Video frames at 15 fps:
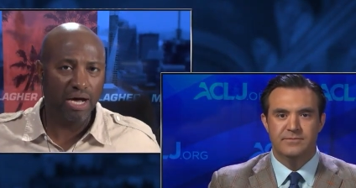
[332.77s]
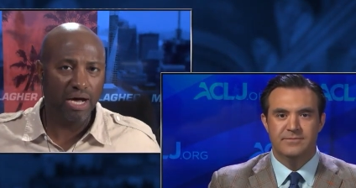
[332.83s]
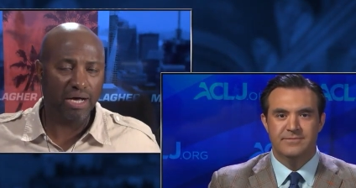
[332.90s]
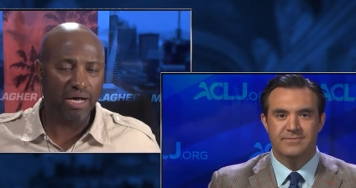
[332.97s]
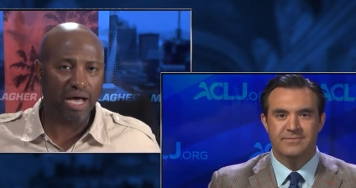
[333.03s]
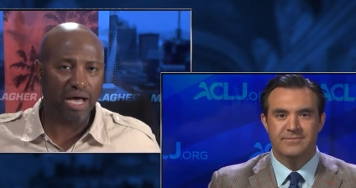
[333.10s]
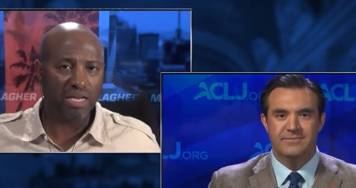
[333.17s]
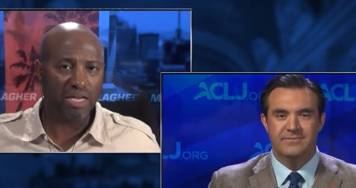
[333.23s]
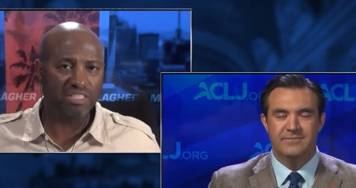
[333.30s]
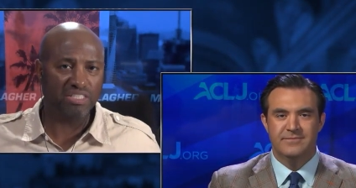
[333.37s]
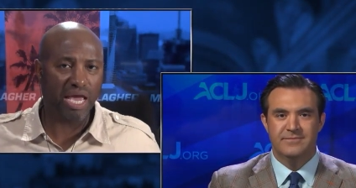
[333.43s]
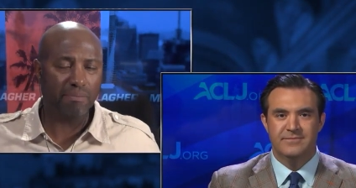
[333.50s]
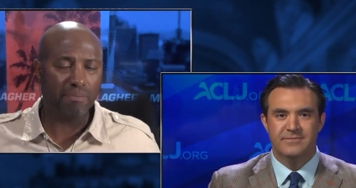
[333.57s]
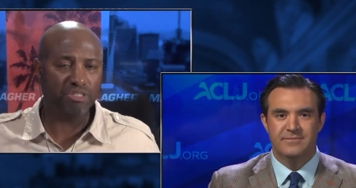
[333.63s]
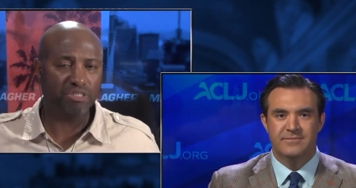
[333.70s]
Speaker 1: uh, college
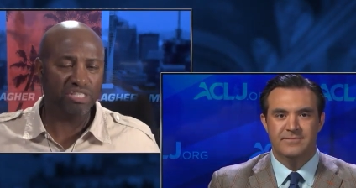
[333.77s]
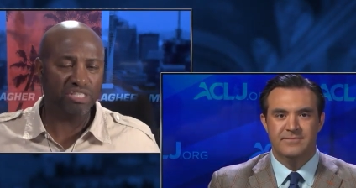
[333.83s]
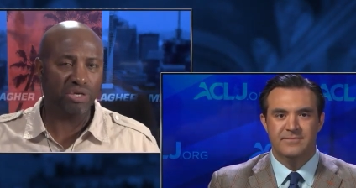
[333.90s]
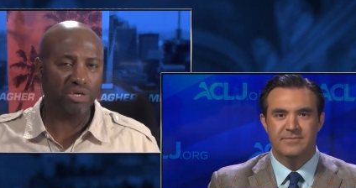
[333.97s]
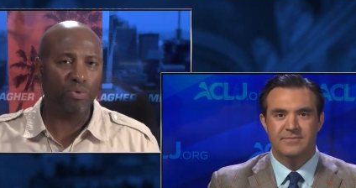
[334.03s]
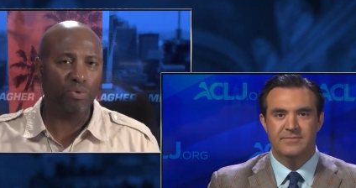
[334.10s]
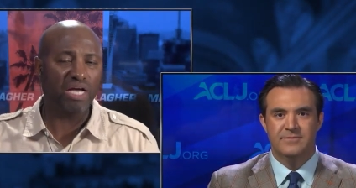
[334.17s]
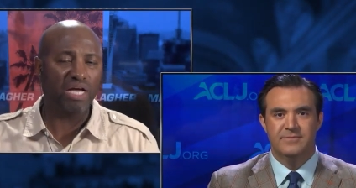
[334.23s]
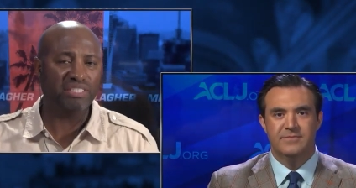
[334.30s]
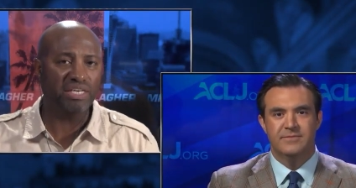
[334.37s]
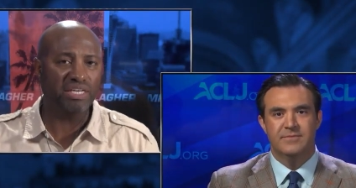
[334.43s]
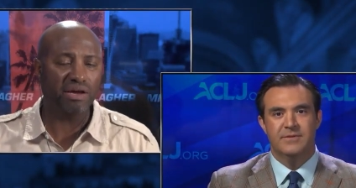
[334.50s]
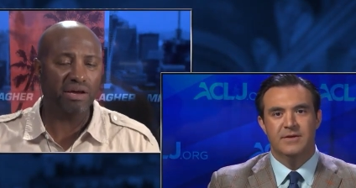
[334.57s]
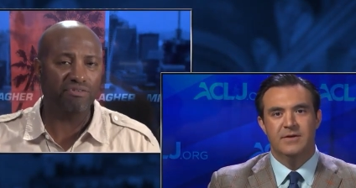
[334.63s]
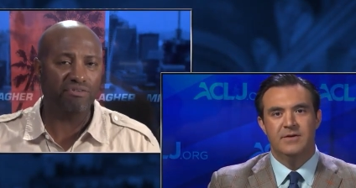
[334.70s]
campuses? And when I
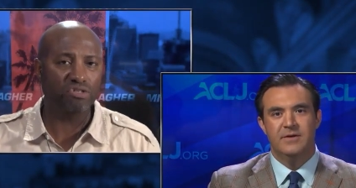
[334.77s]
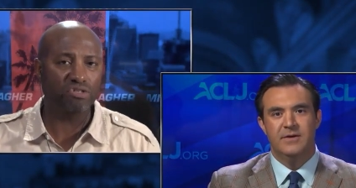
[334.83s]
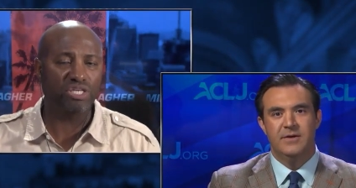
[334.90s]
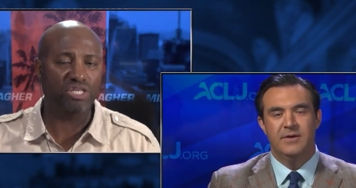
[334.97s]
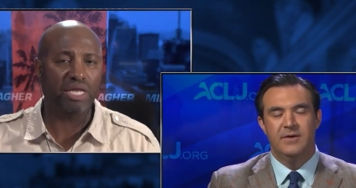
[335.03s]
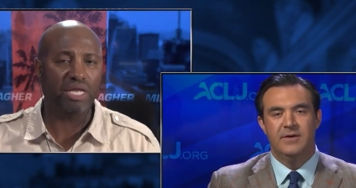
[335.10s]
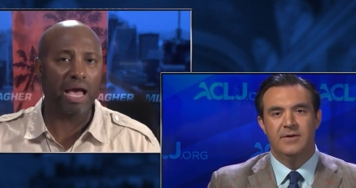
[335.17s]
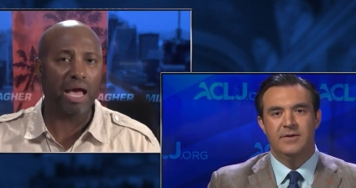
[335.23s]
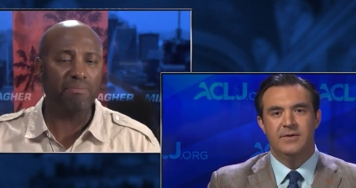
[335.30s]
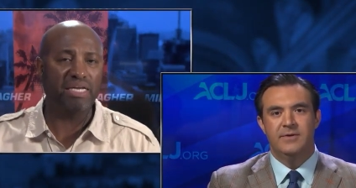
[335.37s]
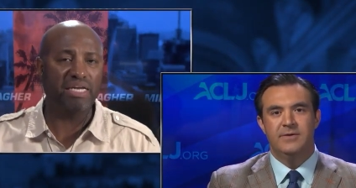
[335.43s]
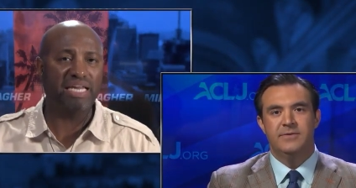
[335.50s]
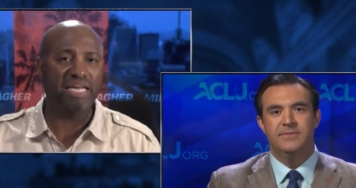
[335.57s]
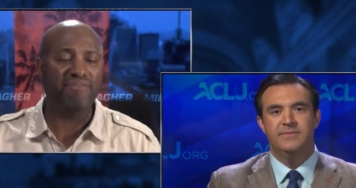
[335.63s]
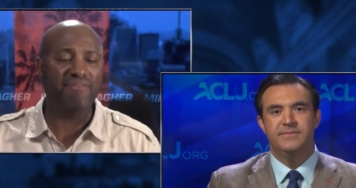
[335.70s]
say diversity, I
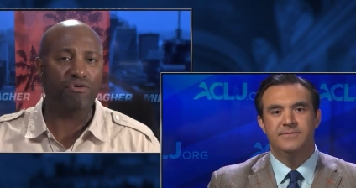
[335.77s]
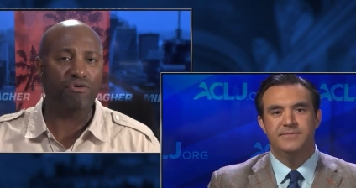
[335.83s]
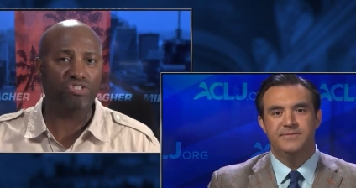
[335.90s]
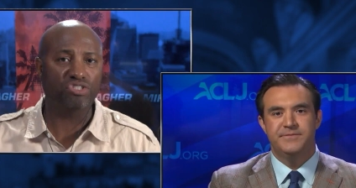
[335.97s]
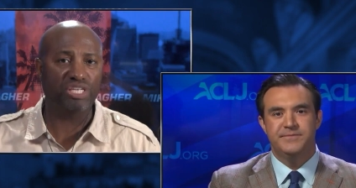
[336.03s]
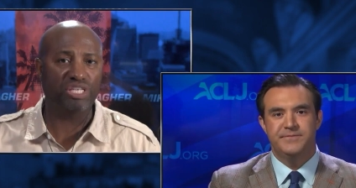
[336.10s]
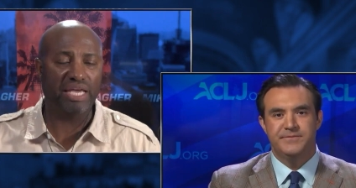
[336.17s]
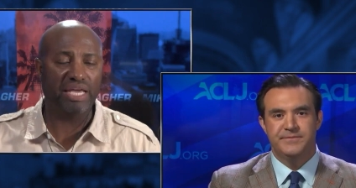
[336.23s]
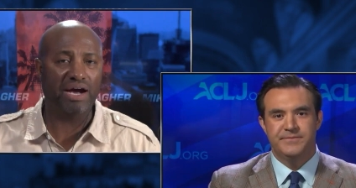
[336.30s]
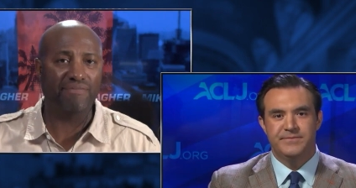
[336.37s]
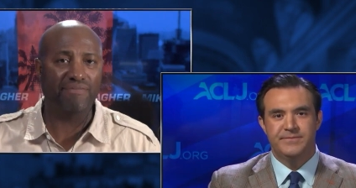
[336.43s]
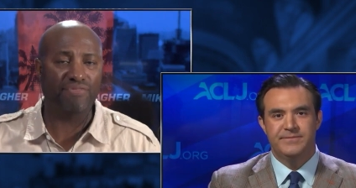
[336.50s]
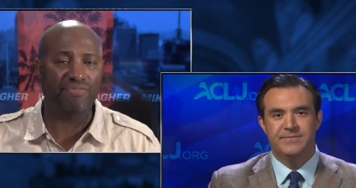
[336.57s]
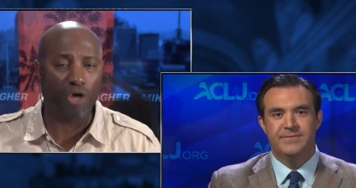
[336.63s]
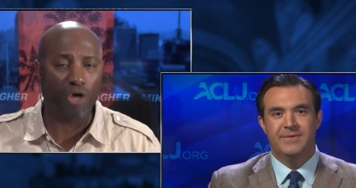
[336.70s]
mean diversity
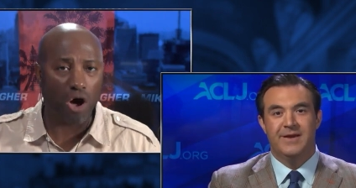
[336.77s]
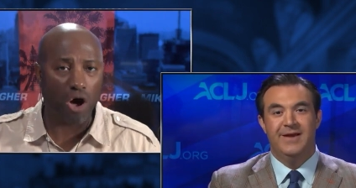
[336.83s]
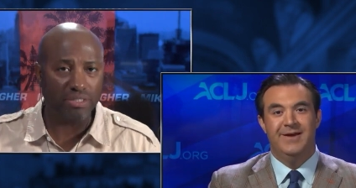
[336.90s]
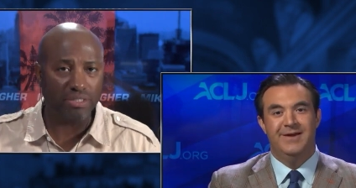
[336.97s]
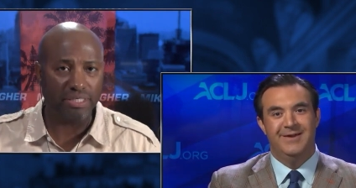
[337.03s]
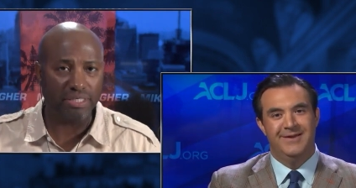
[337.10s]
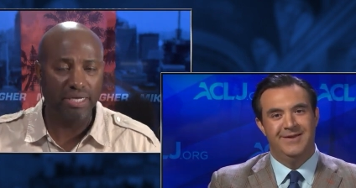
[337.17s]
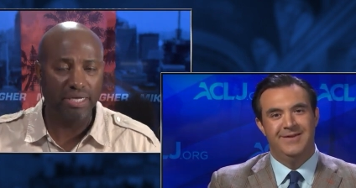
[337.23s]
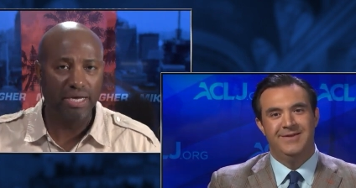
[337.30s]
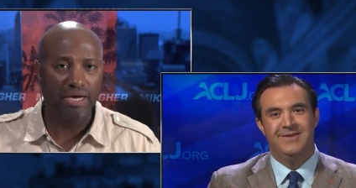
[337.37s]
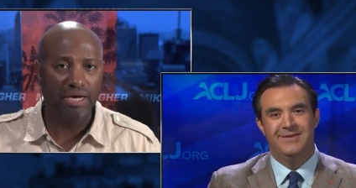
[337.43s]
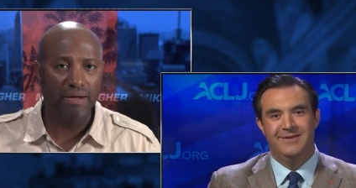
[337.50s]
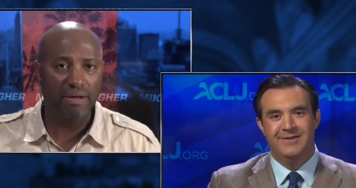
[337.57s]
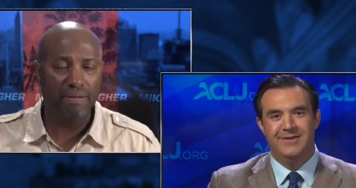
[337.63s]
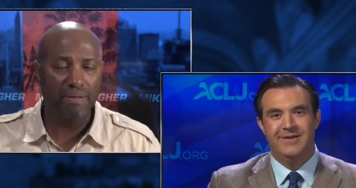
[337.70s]
of thought.
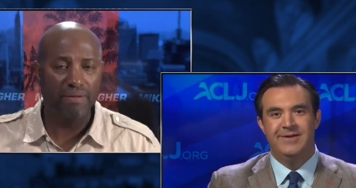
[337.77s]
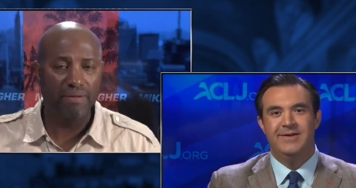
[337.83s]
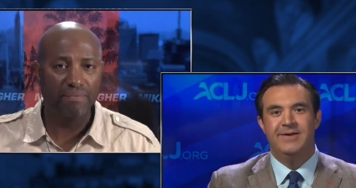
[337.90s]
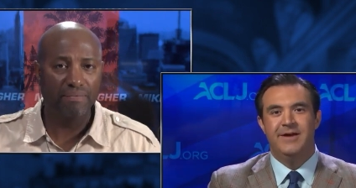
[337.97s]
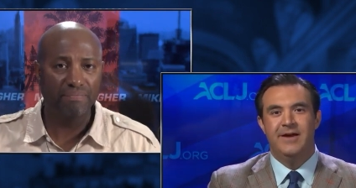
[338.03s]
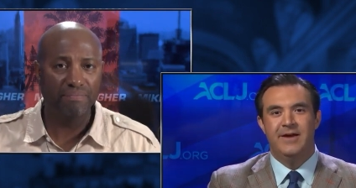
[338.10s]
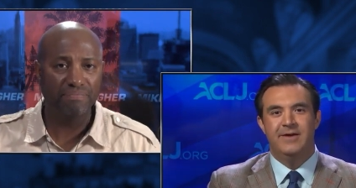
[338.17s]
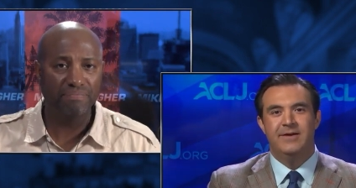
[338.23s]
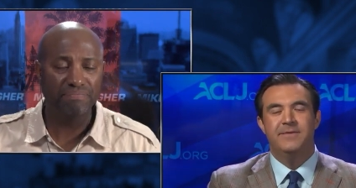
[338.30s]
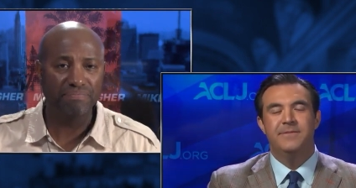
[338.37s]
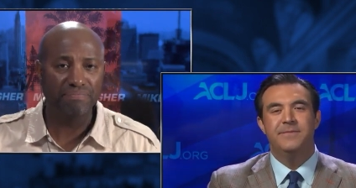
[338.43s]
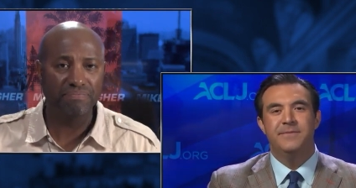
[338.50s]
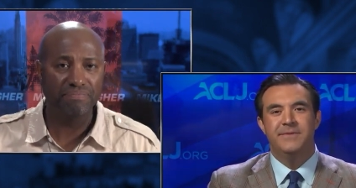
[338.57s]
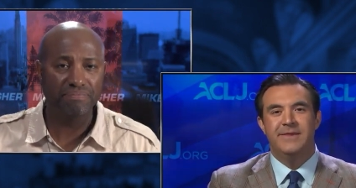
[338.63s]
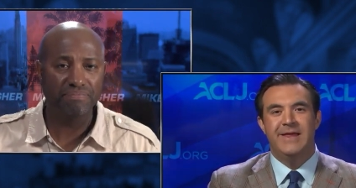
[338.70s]

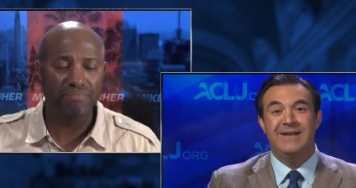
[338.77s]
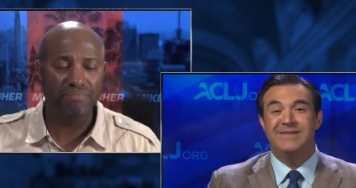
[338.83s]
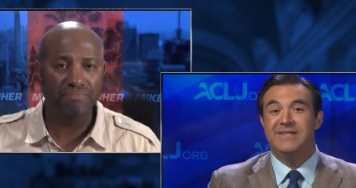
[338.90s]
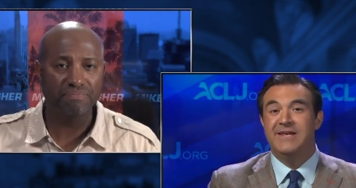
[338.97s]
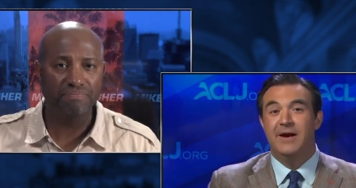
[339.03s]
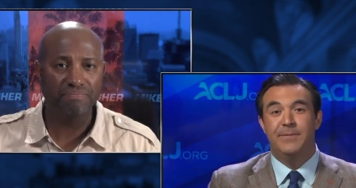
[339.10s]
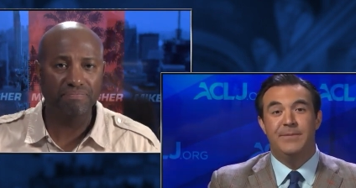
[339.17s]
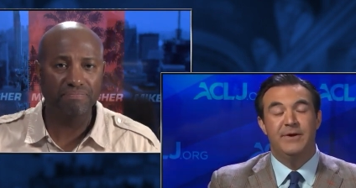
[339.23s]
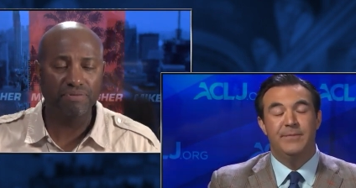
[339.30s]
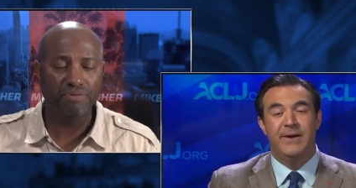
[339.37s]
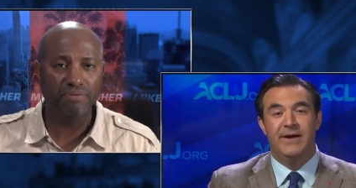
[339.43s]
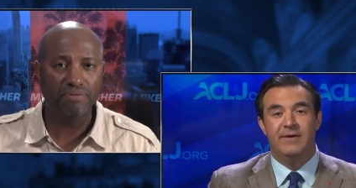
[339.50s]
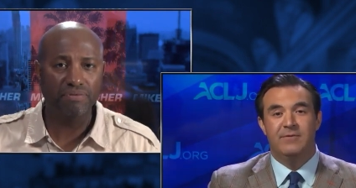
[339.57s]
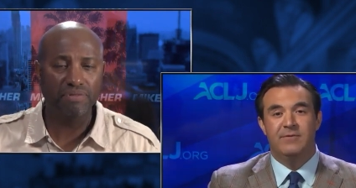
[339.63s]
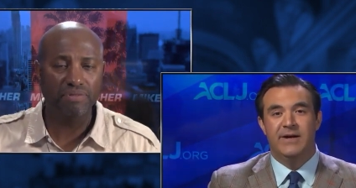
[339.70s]
Speaker 2: That's the uphill
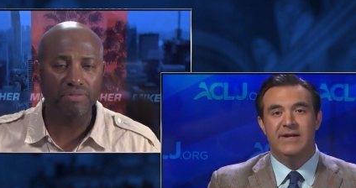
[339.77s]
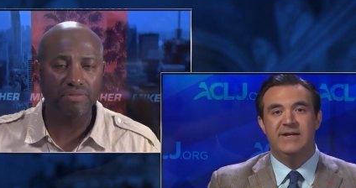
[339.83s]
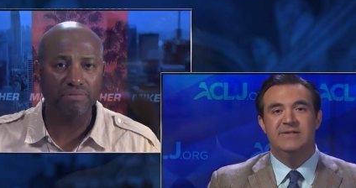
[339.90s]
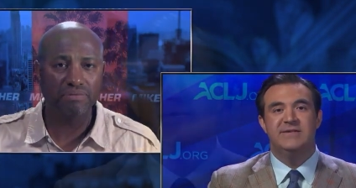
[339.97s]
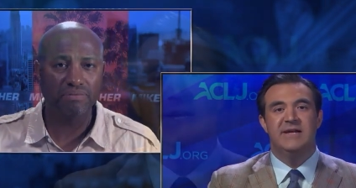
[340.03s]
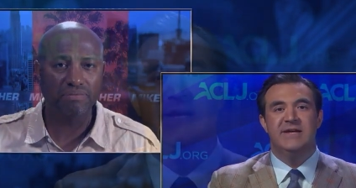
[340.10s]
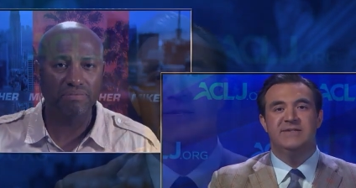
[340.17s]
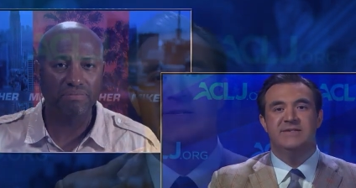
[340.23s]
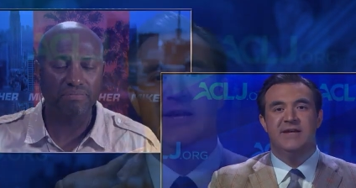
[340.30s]
battle, right? It's it's